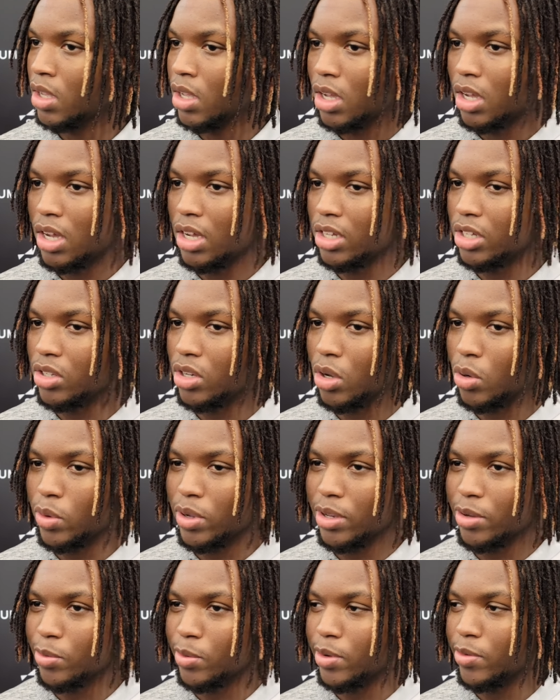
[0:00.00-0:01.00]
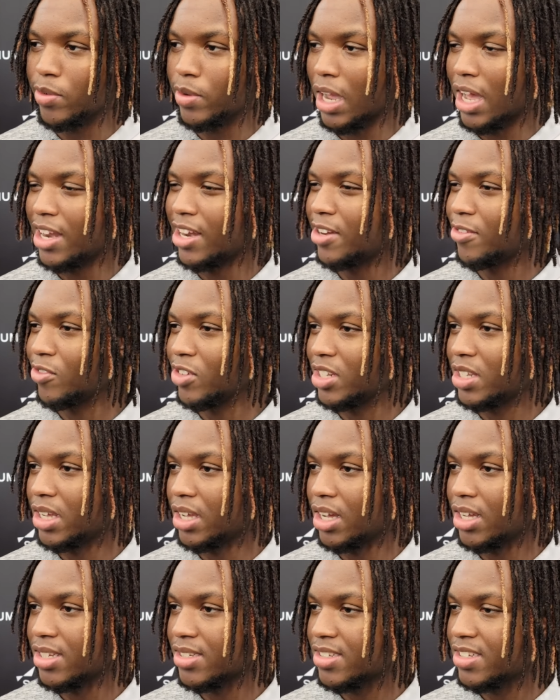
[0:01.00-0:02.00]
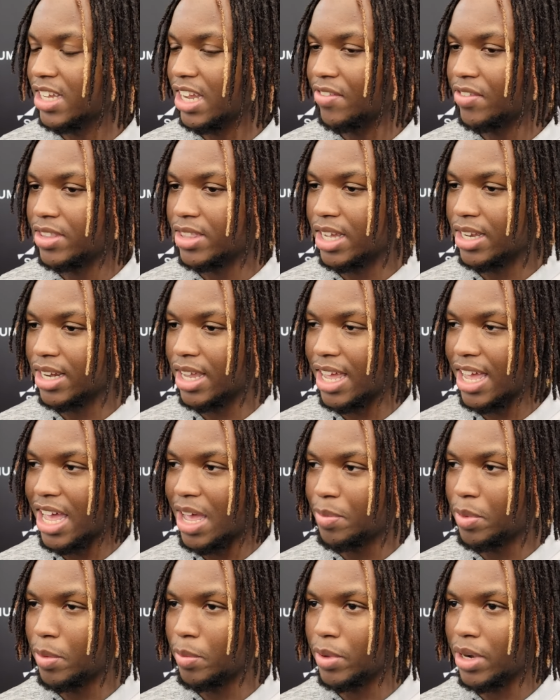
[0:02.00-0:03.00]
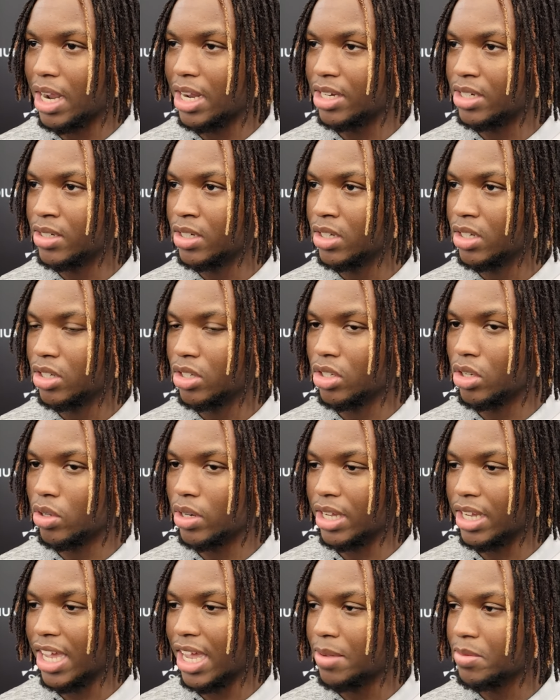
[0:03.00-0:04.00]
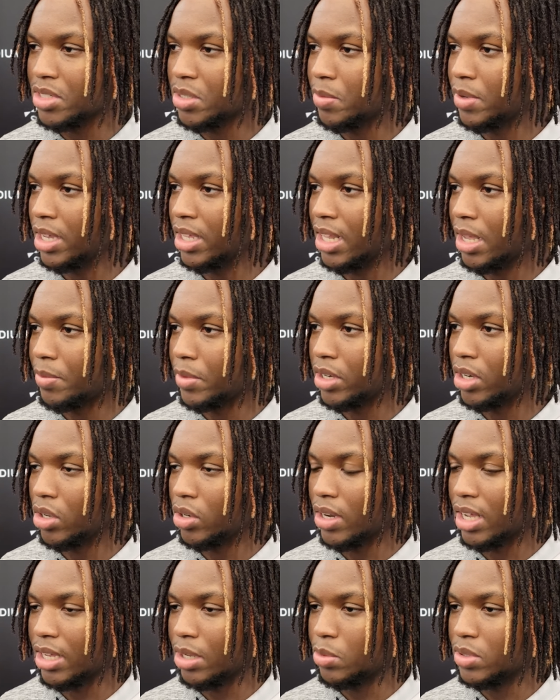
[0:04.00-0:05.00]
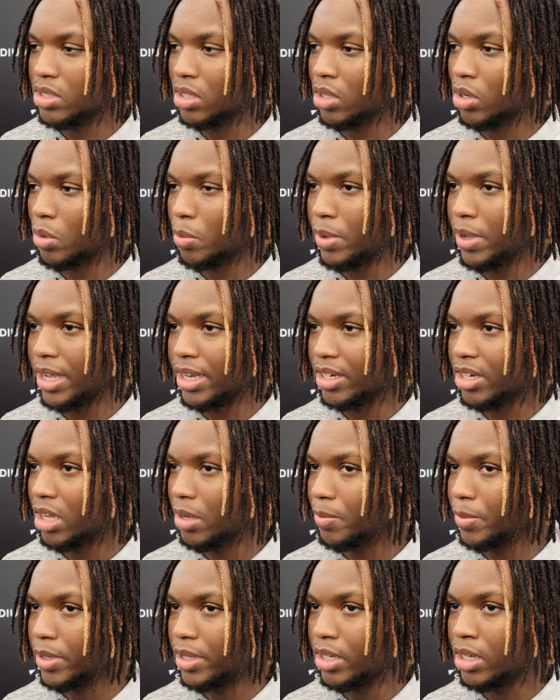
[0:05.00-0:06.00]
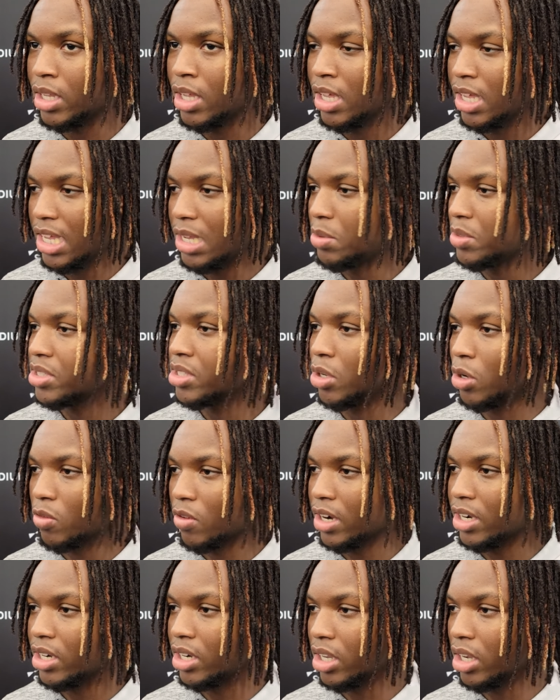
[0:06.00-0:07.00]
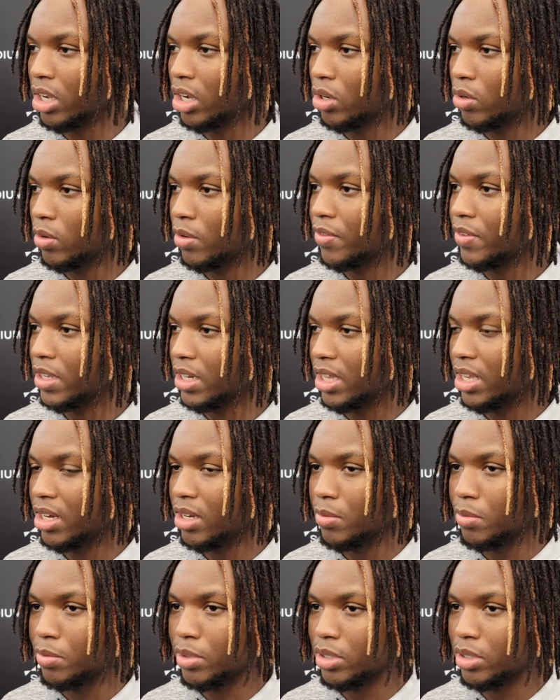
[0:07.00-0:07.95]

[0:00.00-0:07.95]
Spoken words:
You know, I didn't really see everything that happened, but they came to me and let me know that he was a little banged up, and he was still ready to go if you needed him.